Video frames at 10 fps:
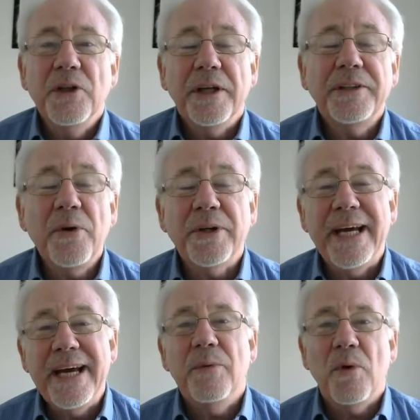not I don't
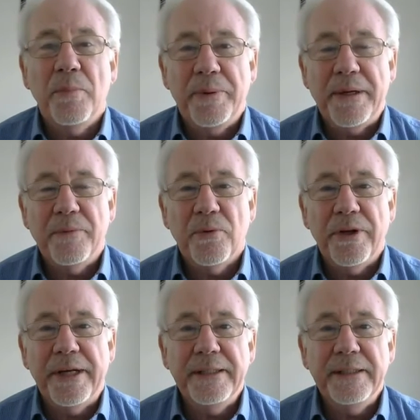care what people
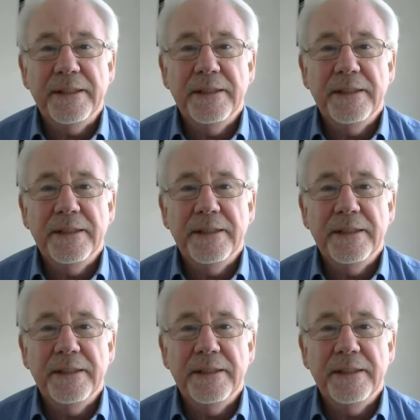think,